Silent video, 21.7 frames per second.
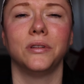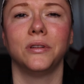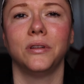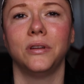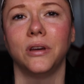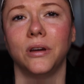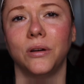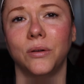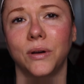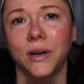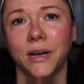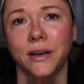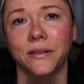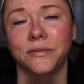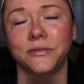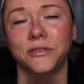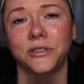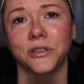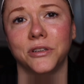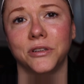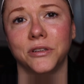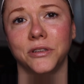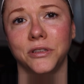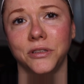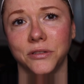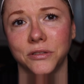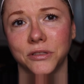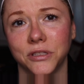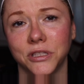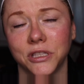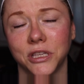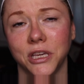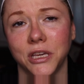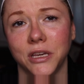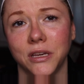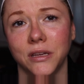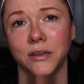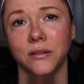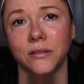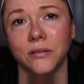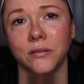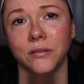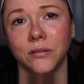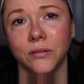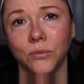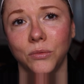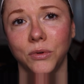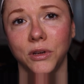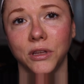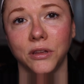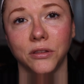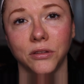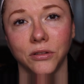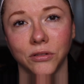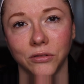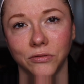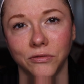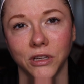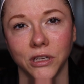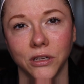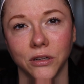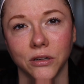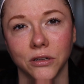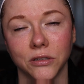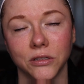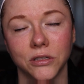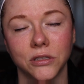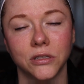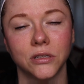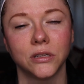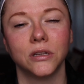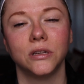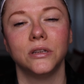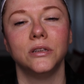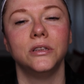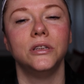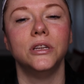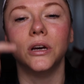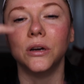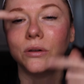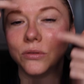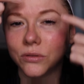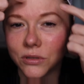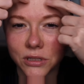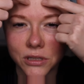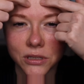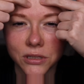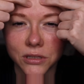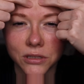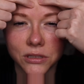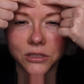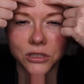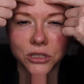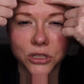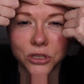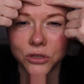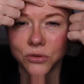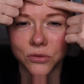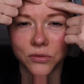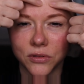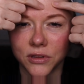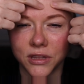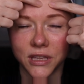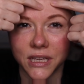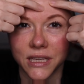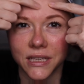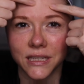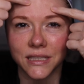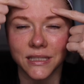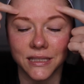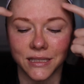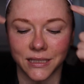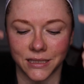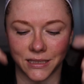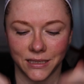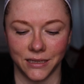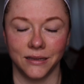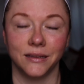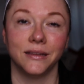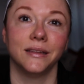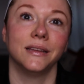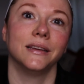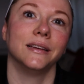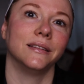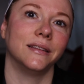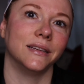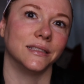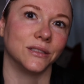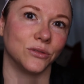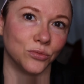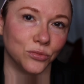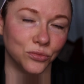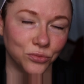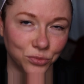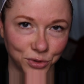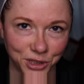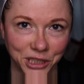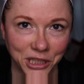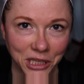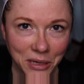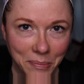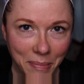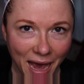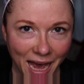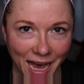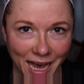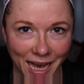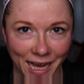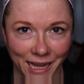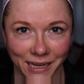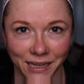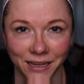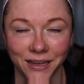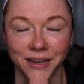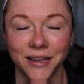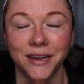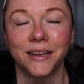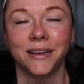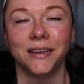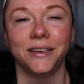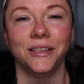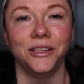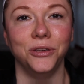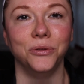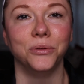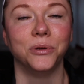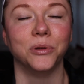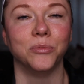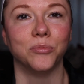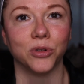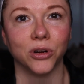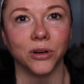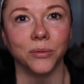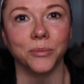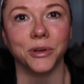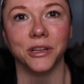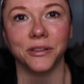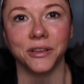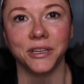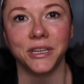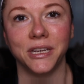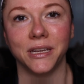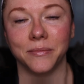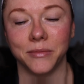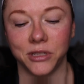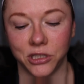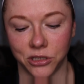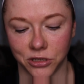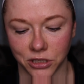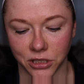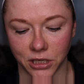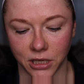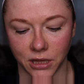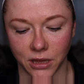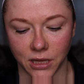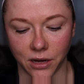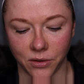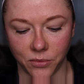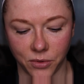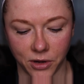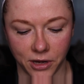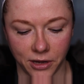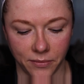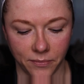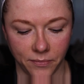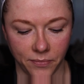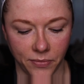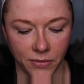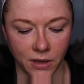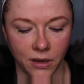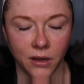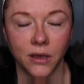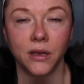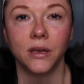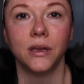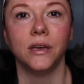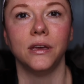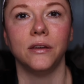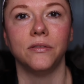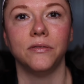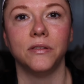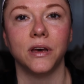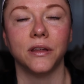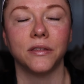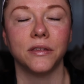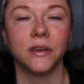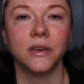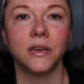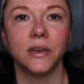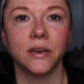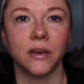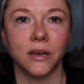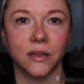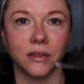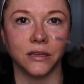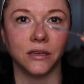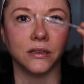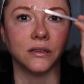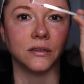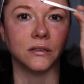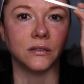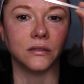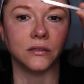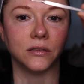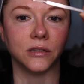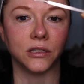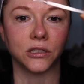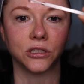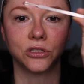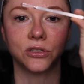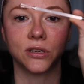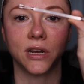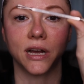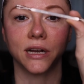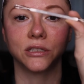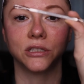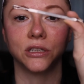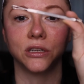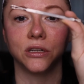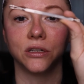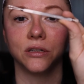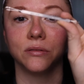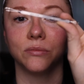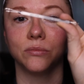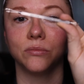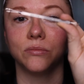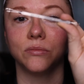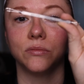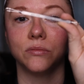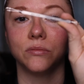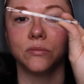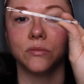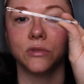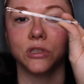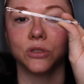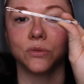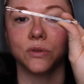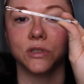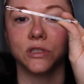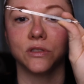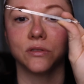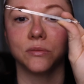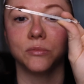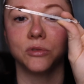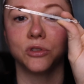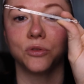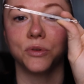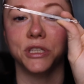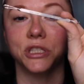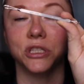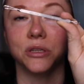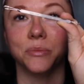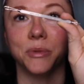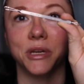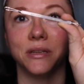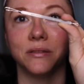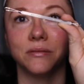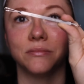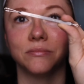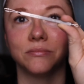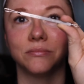go after your skin with your fingers. Don't do this. That's really bad. You can permanently damage your skin that way. If nothing, a little extractor. This one's from Tweezerman.